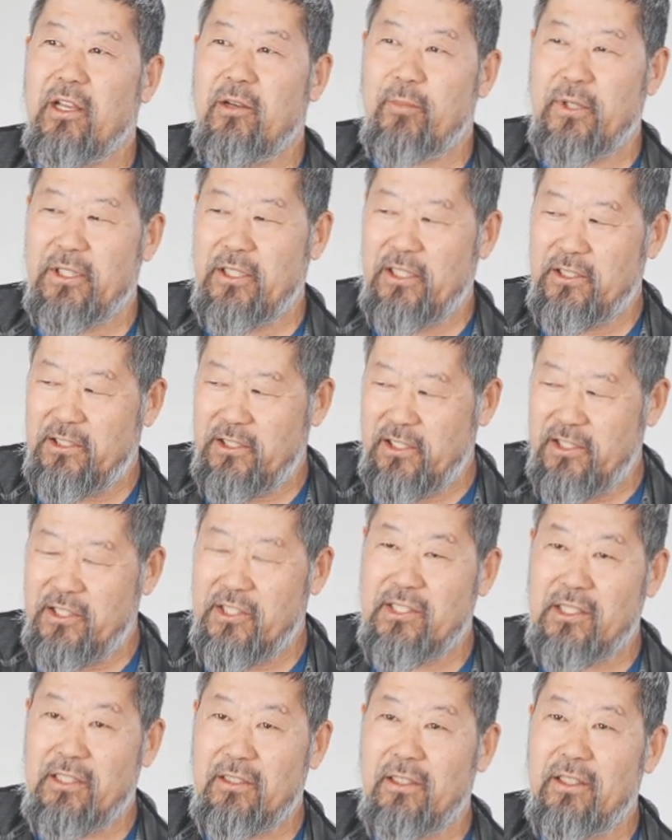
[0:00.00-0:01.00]
but at
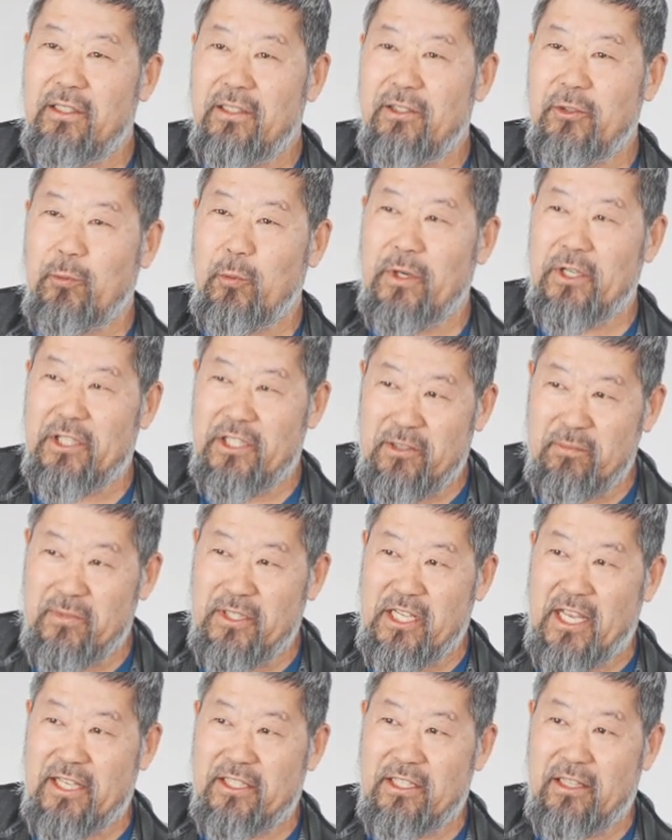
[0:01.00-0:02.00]
least we're
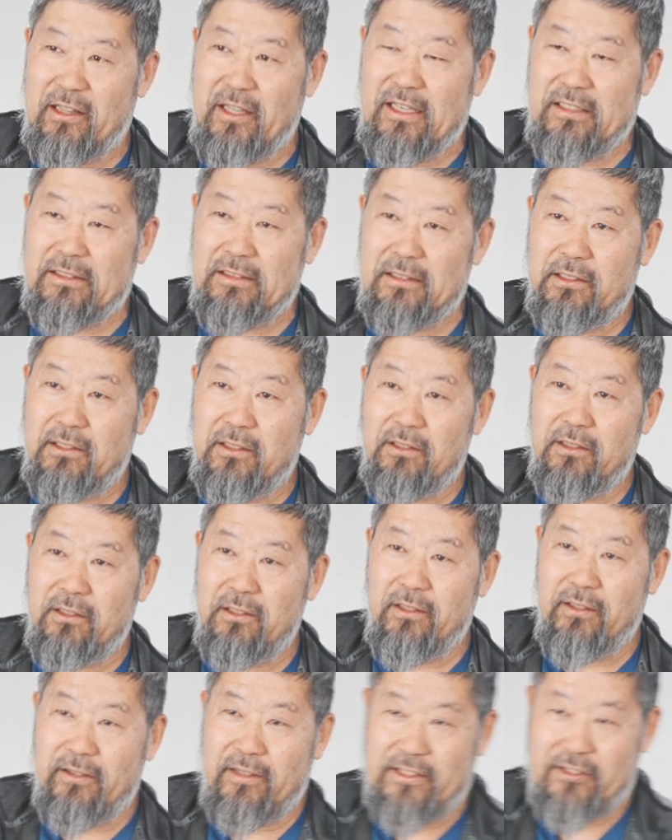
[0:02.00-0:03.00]
imitating that.
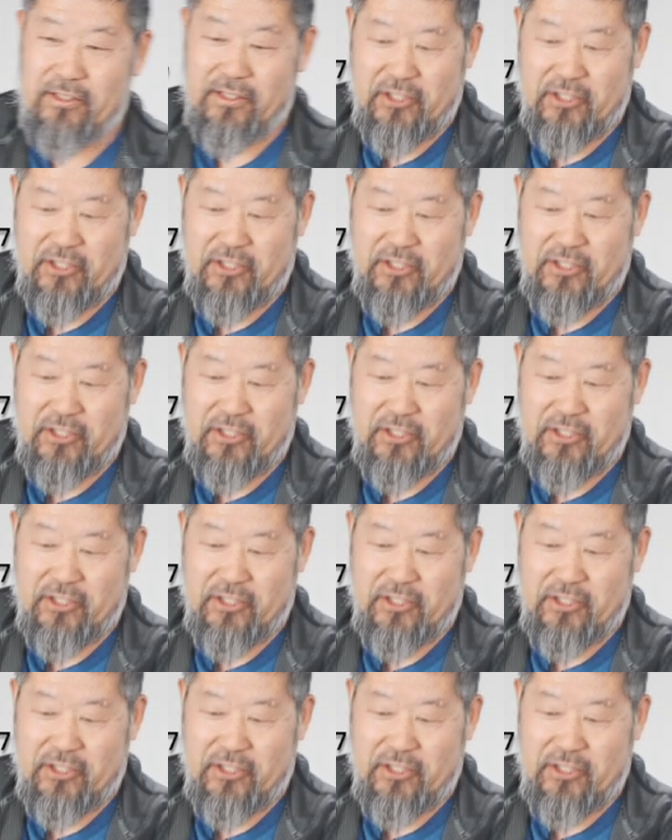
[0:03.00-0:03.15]
There's a